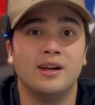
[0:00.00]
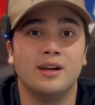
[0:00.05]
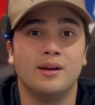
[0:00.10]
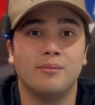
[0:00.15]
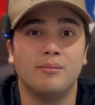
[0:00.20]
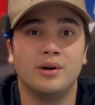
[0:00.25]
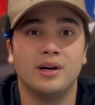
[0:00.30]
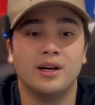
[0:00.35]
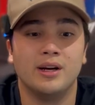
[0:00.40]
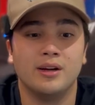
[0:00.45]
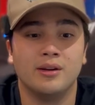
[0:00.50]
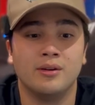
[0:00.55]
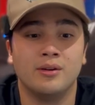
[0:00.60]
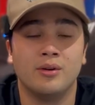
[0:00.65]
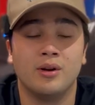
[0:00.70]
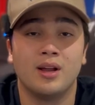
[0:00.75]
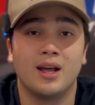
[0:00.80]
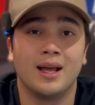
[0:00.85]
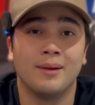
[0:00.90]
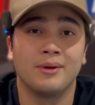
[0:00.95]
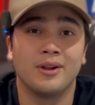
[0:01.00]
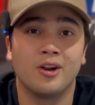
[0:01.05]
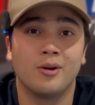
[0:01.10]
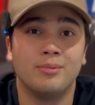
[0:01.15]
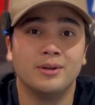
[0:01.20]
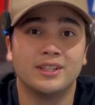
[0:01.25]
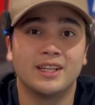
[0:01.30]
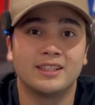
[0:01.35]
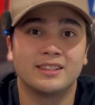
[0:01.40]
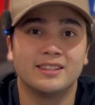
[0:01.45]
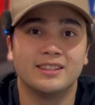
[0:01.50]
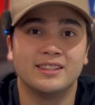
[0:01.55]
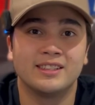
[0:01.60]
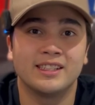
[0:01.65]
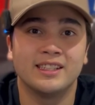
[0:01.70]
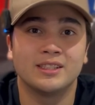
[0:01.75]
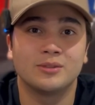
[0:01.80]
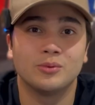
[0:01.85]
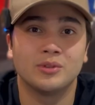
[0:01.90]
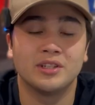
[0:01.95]
but I'm gonna go put that to the
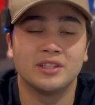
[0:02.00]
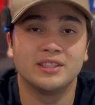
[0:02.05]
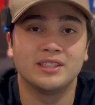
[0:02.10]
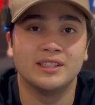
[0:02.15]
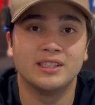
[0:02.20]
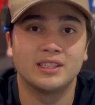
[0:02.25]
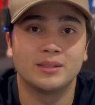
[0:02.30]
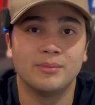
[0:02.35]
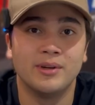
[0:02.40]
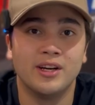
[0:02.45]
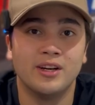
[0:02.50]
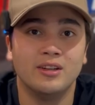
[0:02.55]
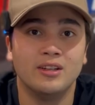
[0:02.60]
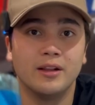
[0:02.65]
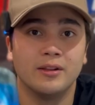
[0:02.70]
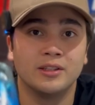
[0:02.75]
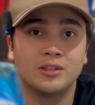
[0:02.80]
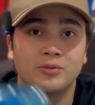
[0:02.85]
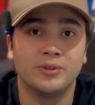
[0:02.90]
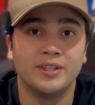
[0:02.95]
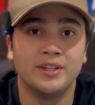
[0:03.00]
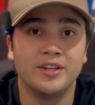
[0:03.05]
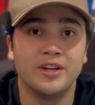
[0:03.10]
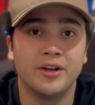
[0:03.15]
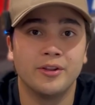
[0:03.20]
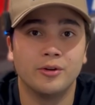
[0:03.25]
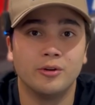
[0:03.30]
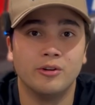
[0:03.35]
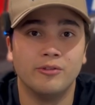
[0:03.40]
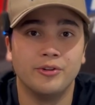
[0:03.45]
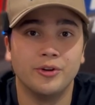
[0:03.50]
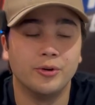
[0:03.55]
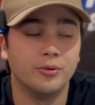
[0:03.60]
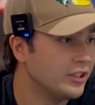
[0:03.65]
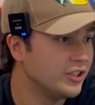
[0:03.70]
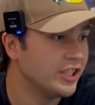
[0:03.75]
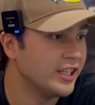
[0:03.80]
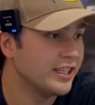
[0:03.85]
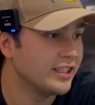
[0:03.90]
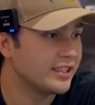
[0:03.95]
test. We're gonna see the smell. Let's read the other review.
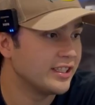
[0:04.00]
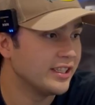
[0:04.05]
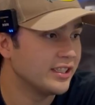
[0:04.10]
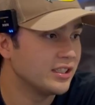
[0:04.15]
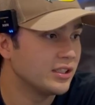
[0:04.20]
Janet says,